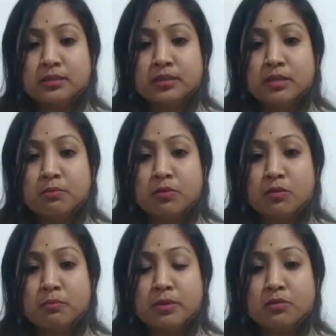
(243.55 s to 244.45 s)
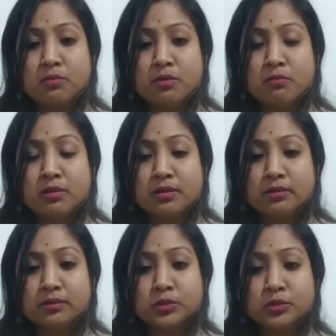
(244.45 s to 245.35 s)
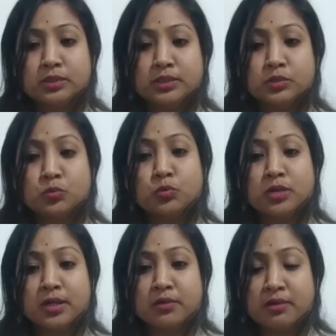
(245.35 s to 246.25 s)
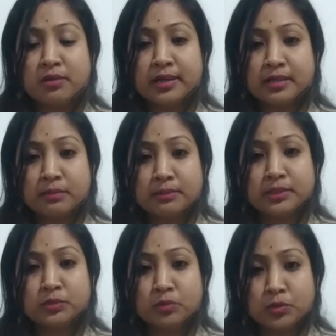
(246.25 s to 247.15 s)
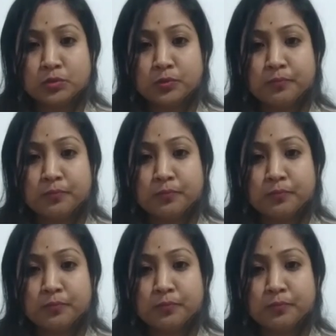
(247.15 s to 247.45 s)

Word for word: development of our students co-curricular activities also.